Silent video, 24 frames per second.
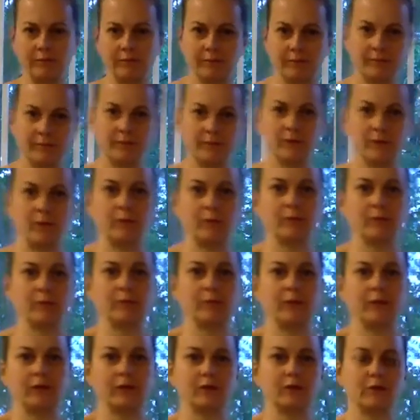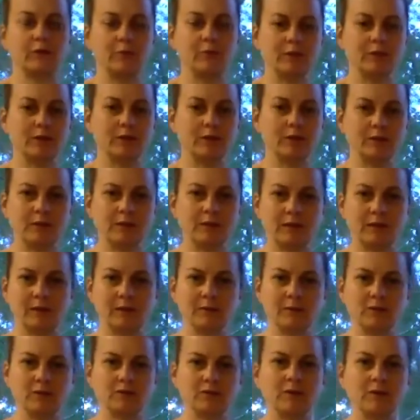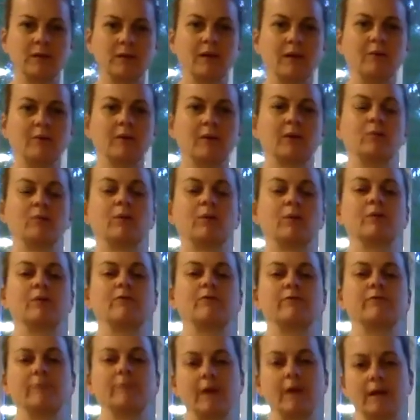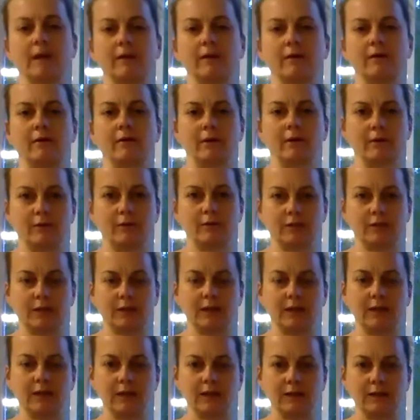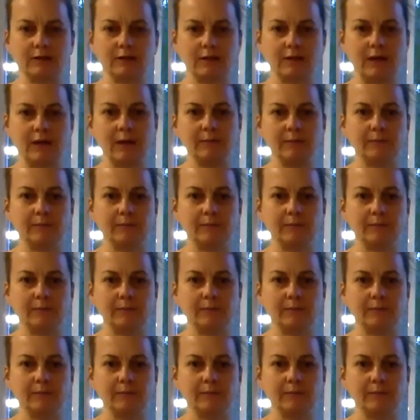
So, like so much else in chemistry, now we're going to refine our understanding of that.